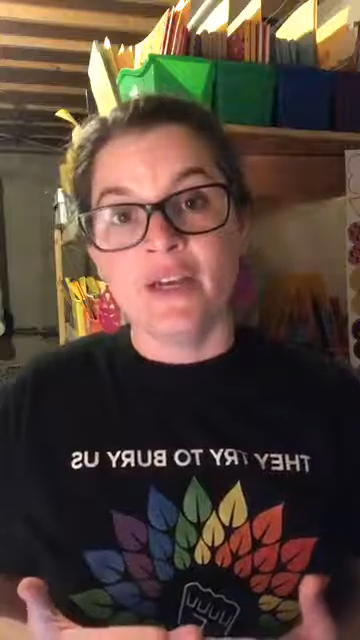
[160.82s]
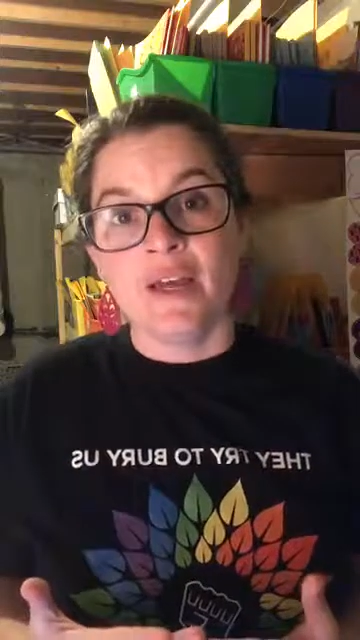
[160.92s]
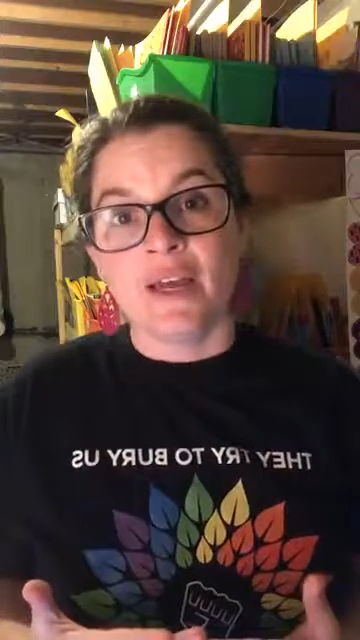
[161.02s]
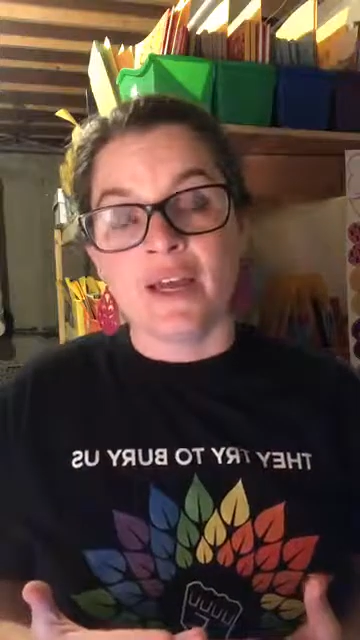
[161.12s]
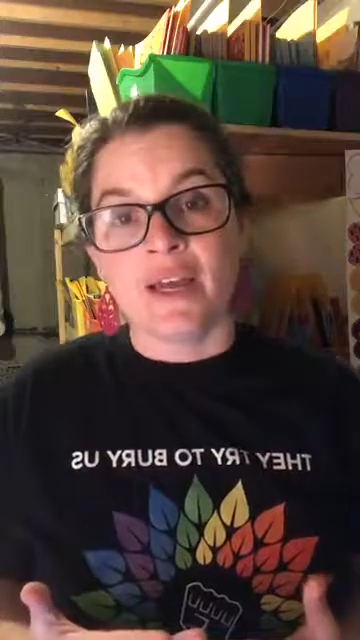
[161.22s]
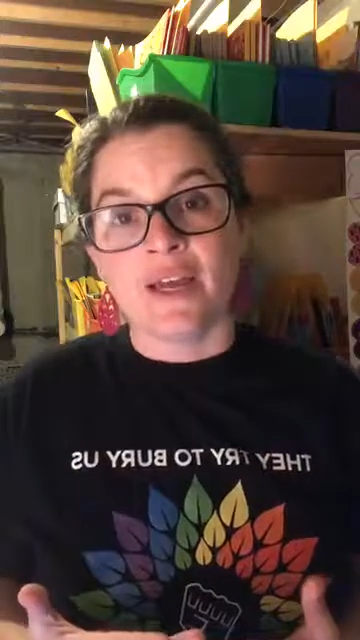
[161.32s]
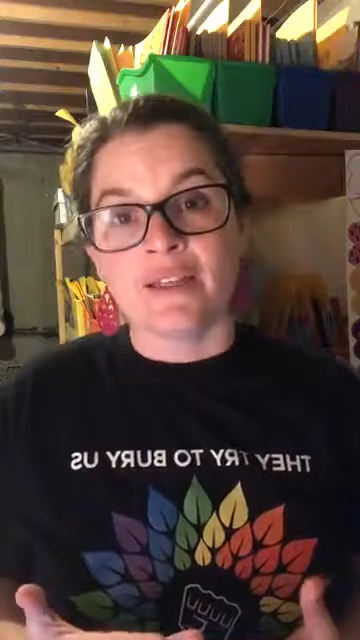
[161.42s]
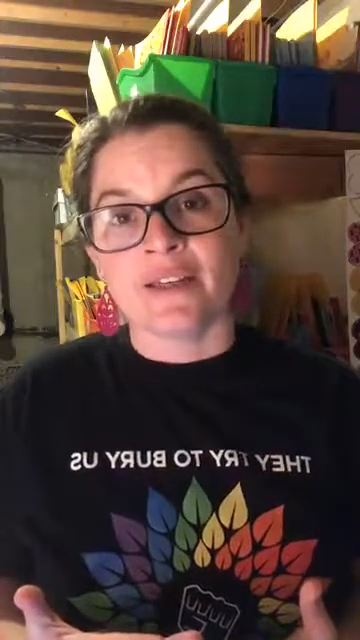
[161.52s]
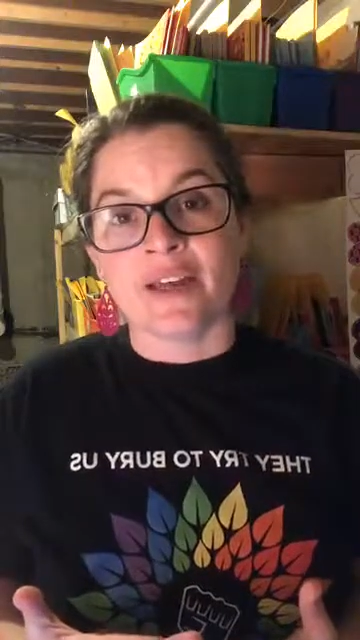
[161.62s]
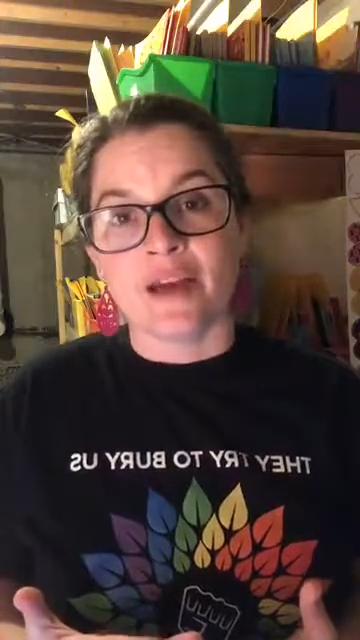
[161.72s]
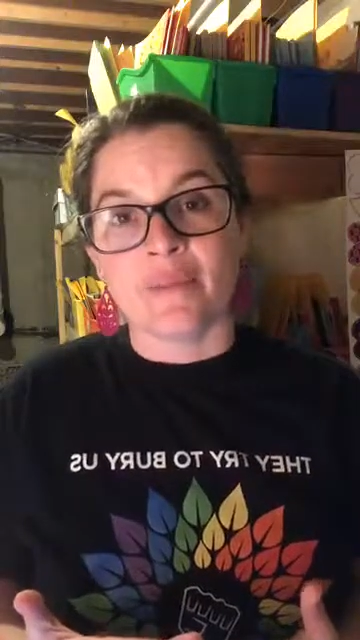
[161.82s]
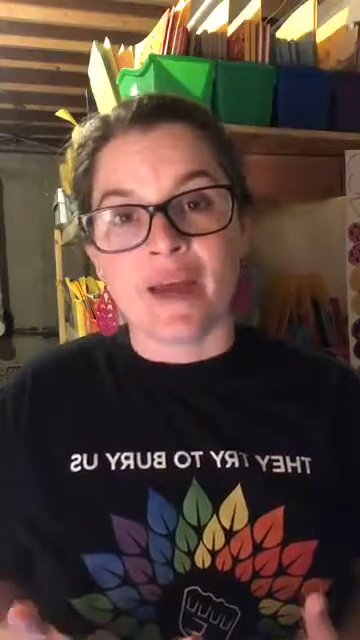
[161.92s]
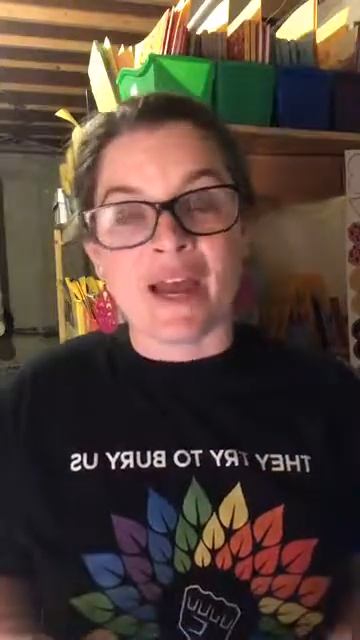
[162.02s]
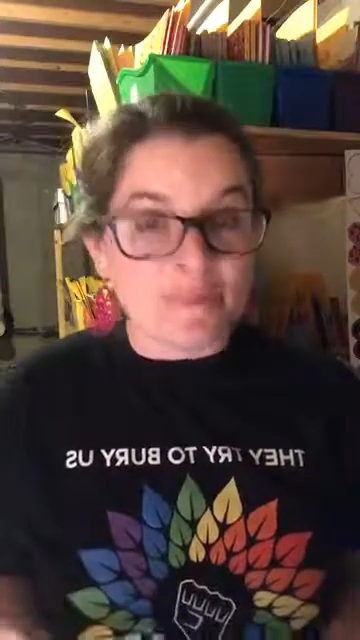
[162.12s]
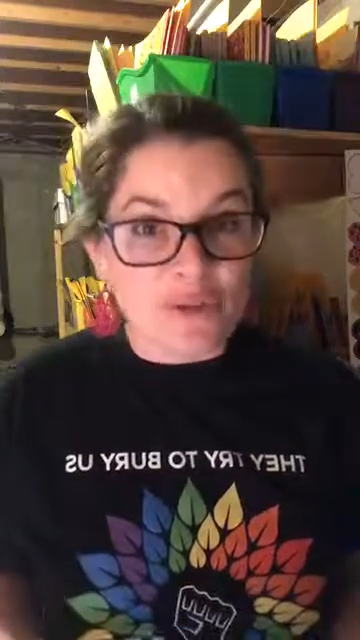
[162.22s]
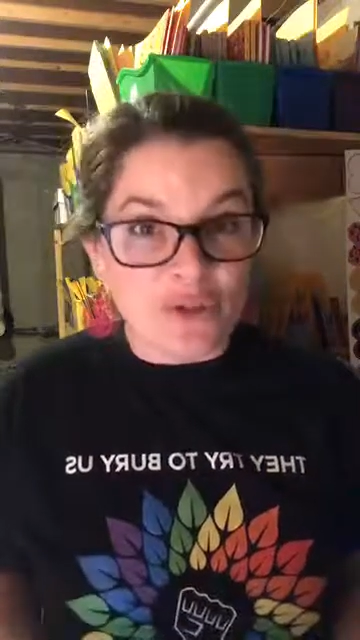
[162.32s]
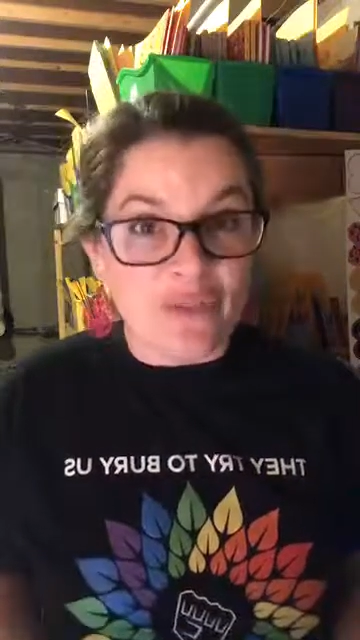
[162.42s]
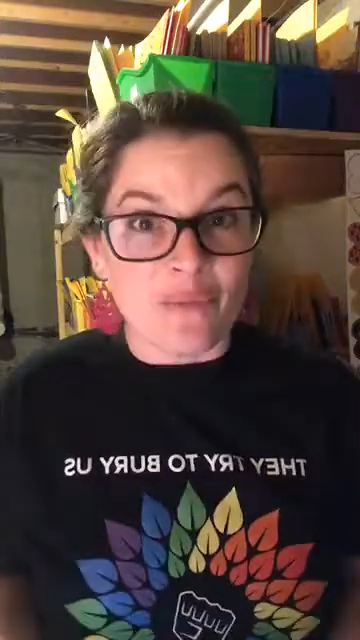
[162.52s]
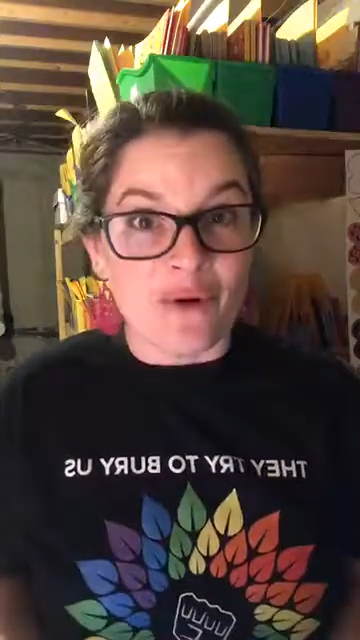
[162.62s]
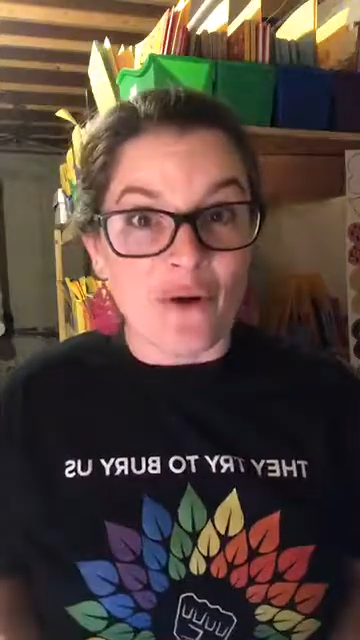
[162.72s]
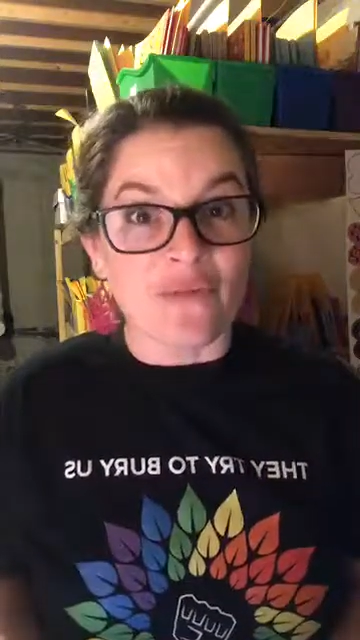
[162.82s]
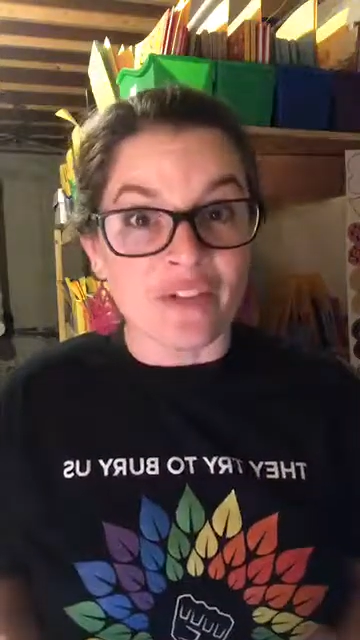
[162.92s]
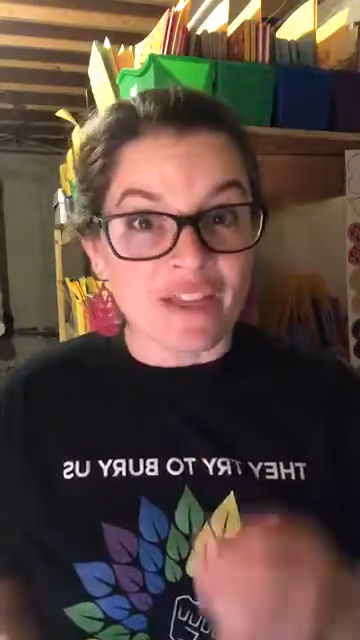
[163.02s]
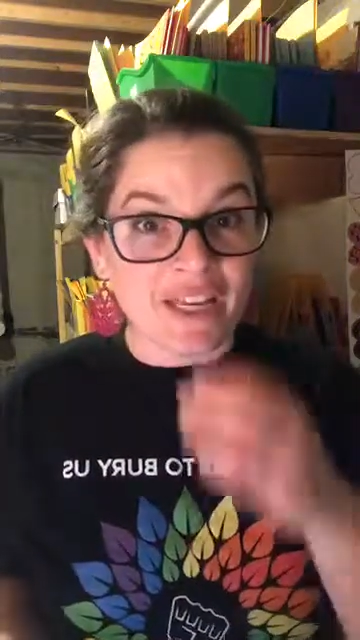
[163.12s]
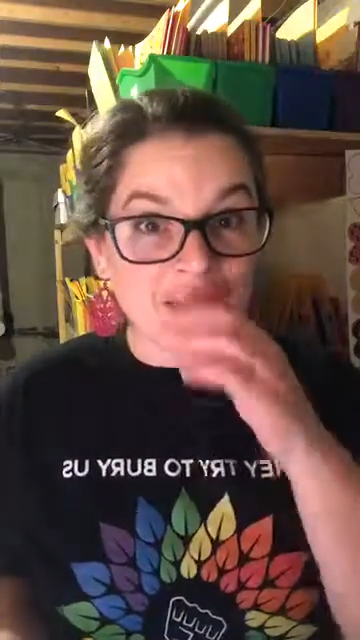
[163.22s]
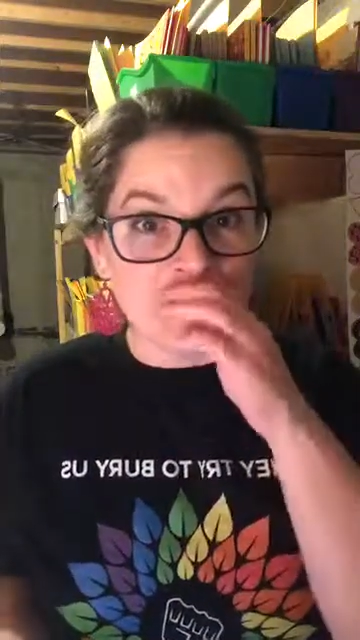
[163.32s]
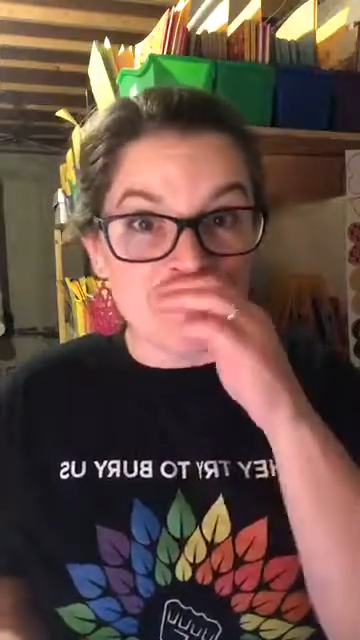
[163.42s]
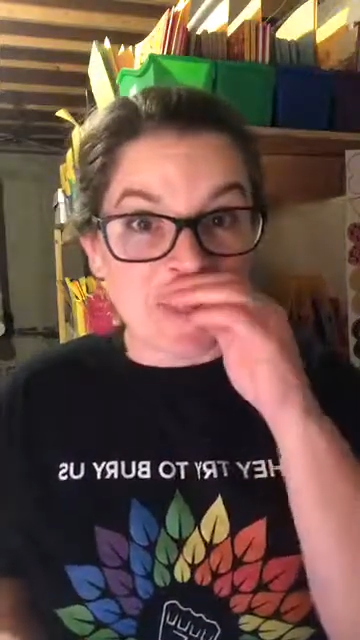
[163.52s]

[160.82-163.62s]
And I'm sure that we're overthinking it,